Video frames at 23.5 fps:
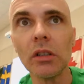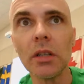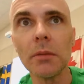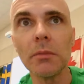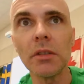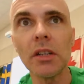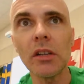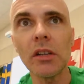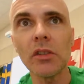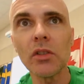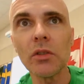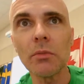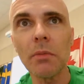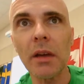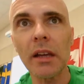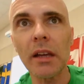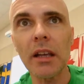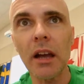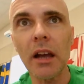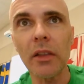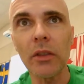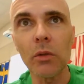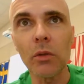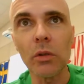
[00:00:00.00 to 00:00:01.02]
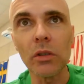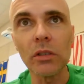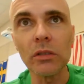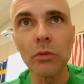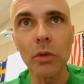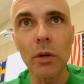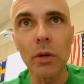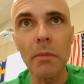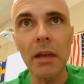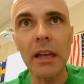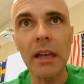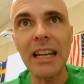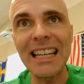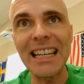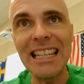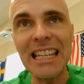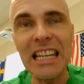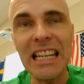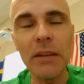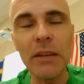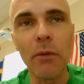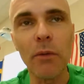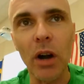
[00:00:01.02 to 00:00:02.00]
to limitations of mankind, there will remain a
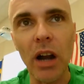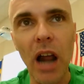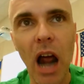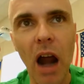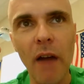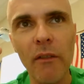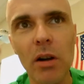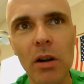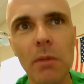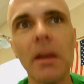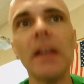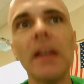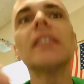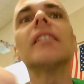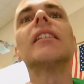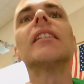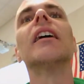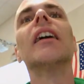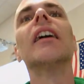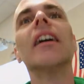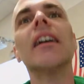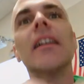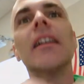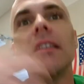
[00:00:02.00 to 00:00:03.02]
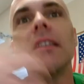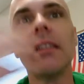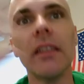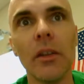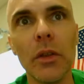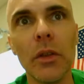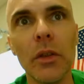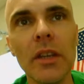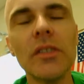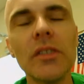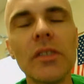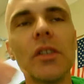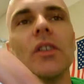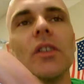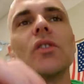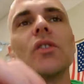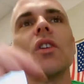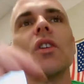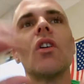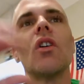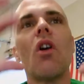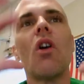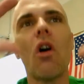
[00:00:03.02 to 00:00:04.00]
need for government, the
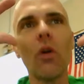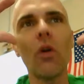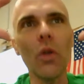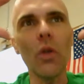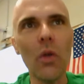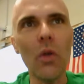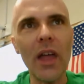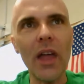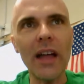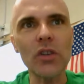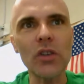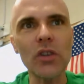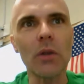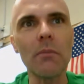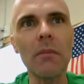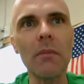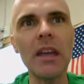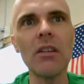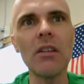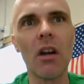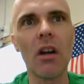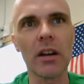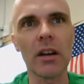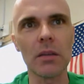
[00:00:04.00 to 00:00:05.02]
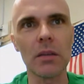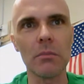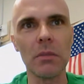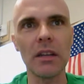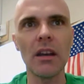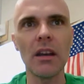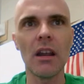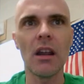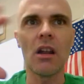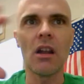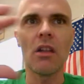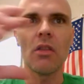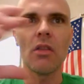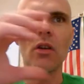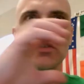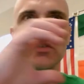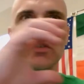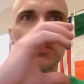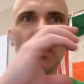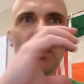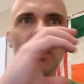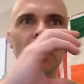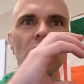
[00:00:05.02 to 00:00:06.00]
thesis, although that's our main argument,
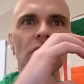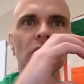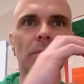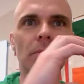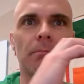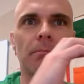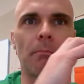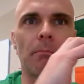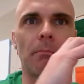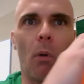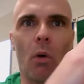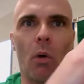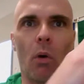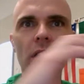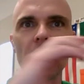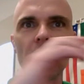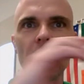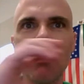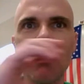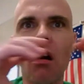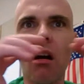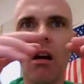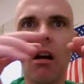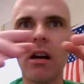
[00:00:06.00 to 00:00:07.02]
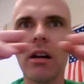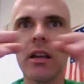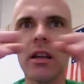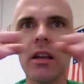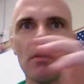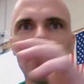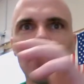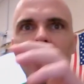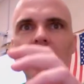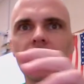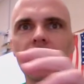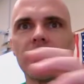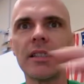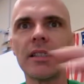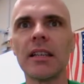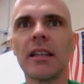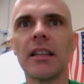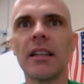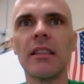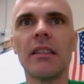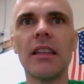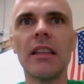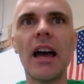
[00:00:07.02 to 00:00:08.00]
there's supporting arguments
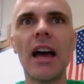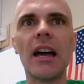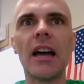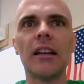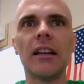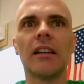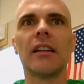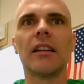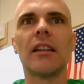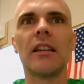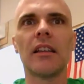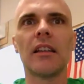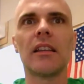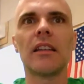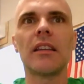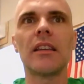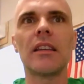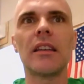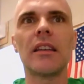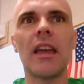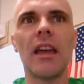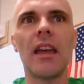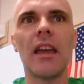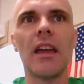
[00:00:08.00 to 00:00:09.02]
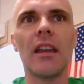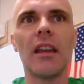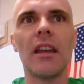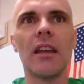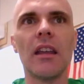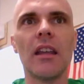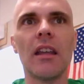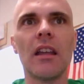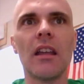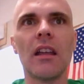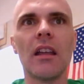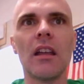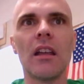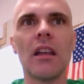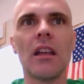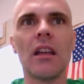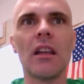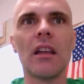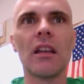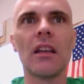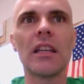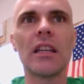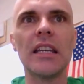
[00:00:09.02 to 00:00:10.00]
that can
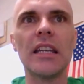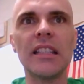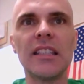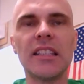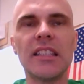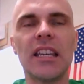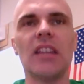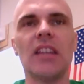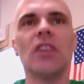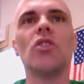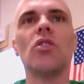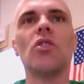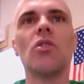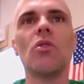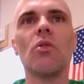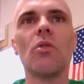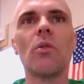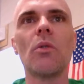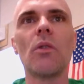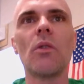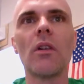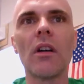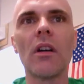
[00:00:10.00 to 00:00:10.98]
continue